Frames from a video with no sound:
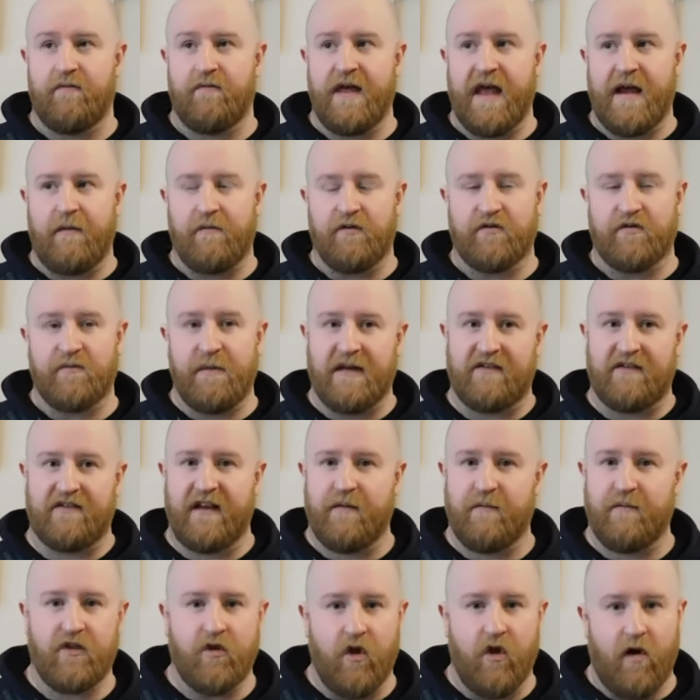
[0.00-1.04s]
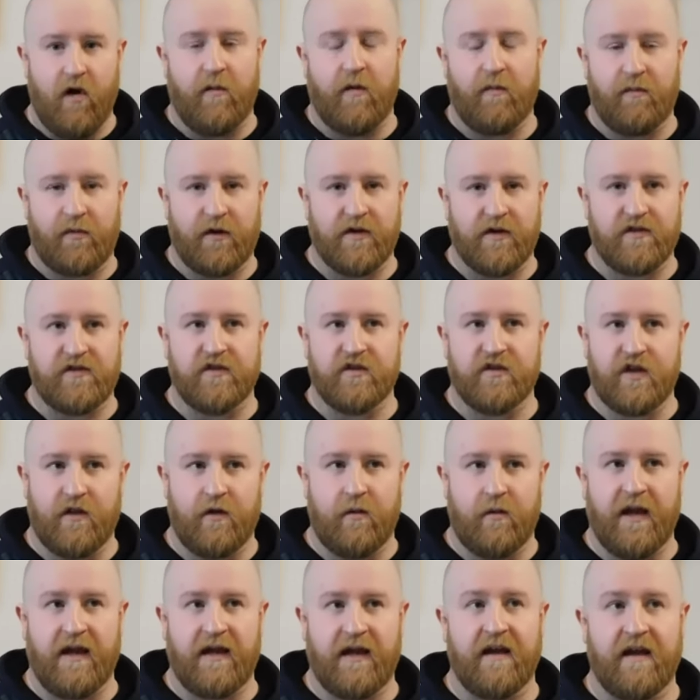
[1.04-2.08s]
they was mixing in with normal prisoners on the
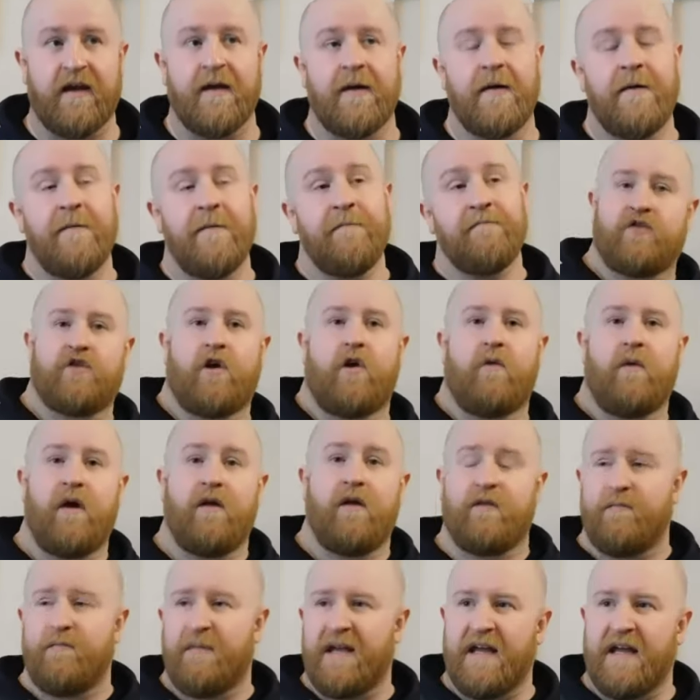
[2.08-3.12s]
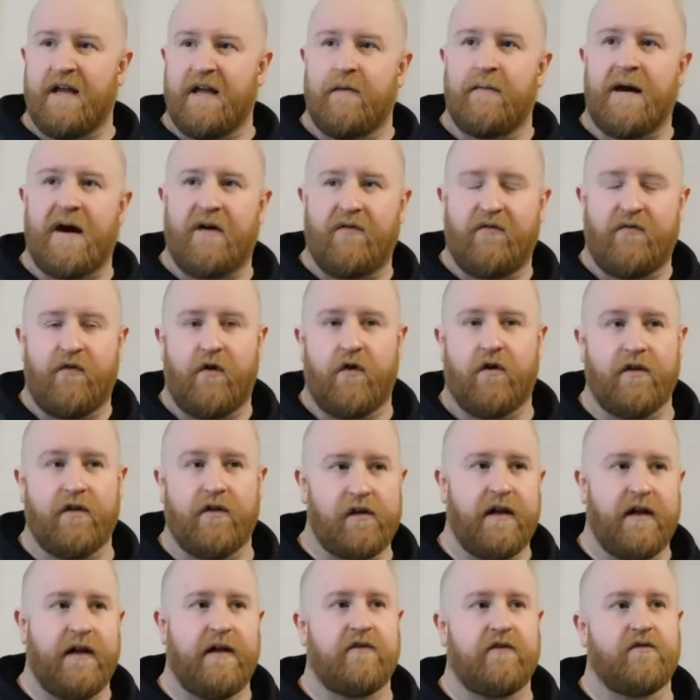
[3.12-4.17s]
wing. So me and about four of the
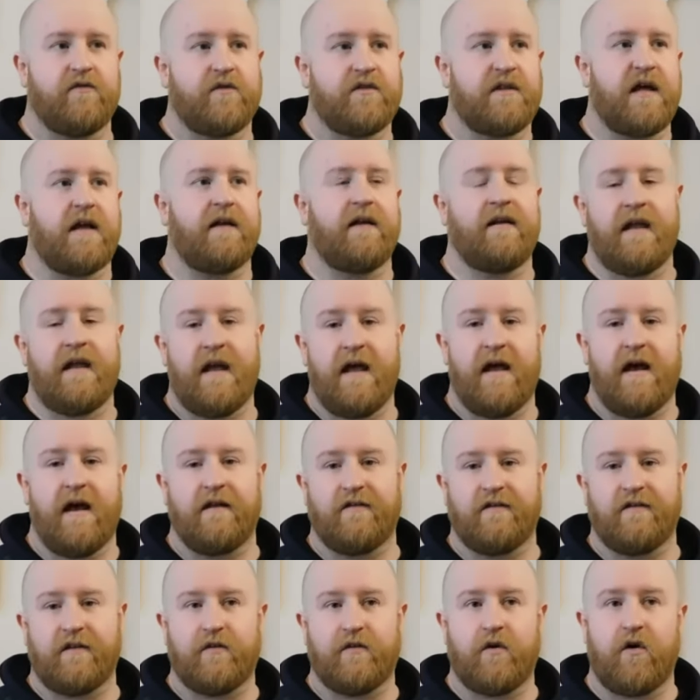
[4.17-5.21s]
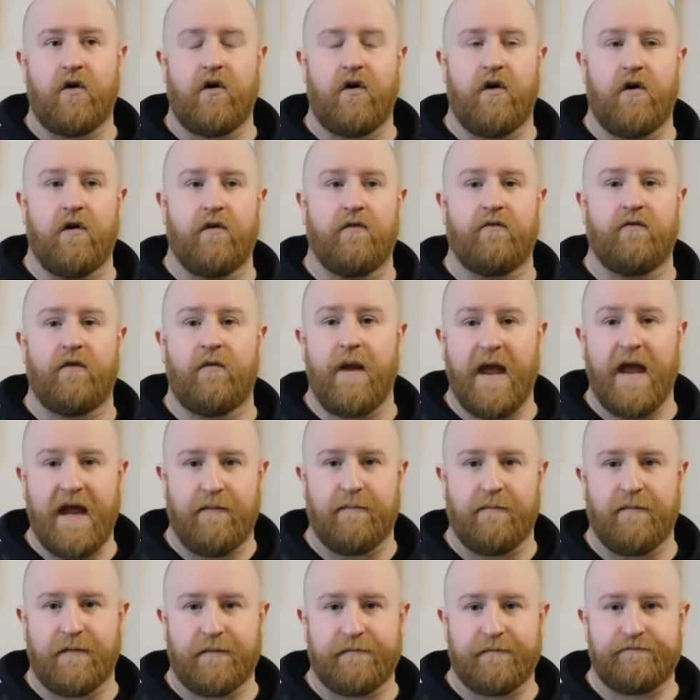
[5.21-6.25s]
cleaners were standing there, and he said, oh, for
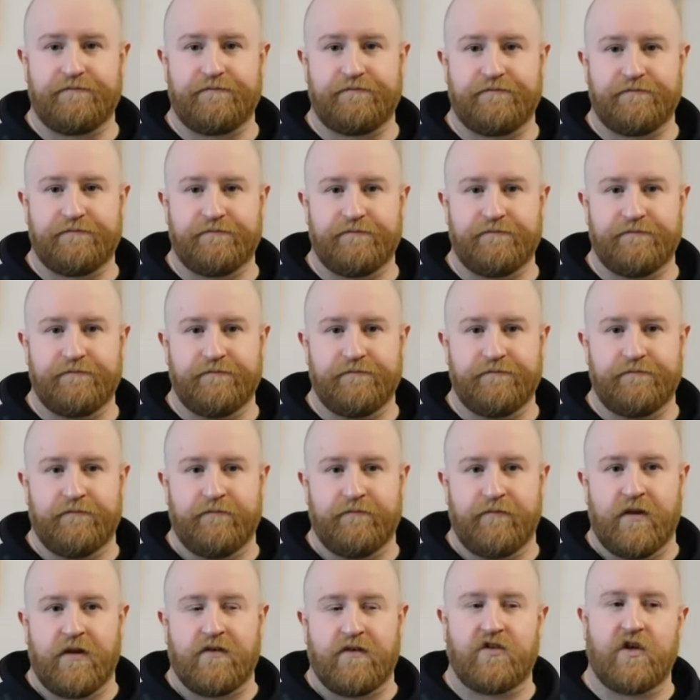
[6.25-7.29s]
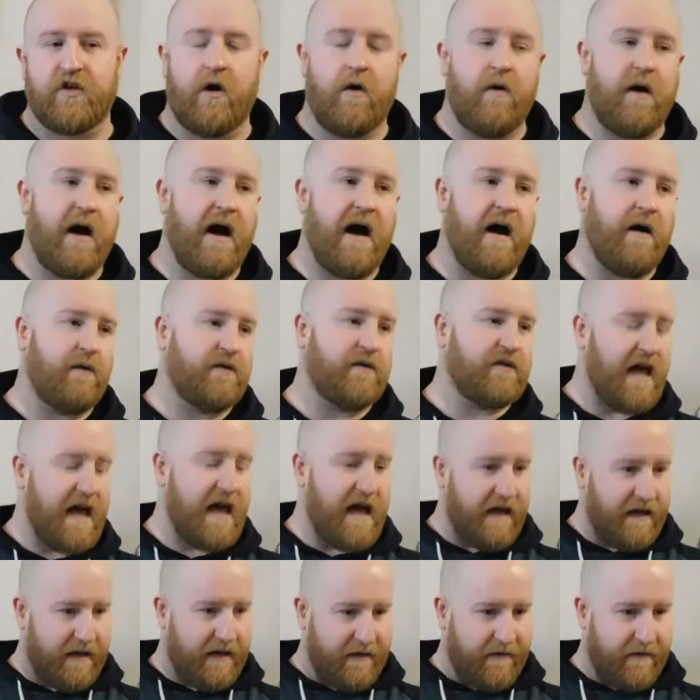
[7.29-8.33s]
rape. So I was
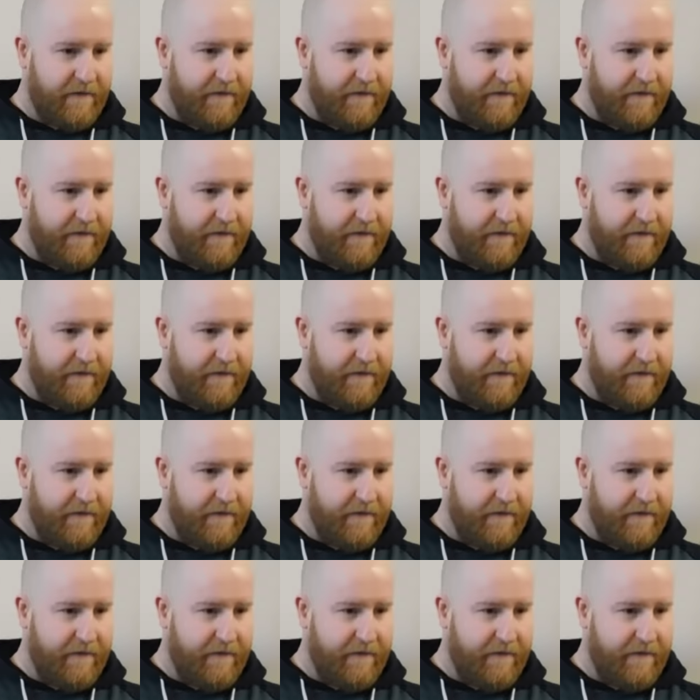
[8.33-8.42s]
like,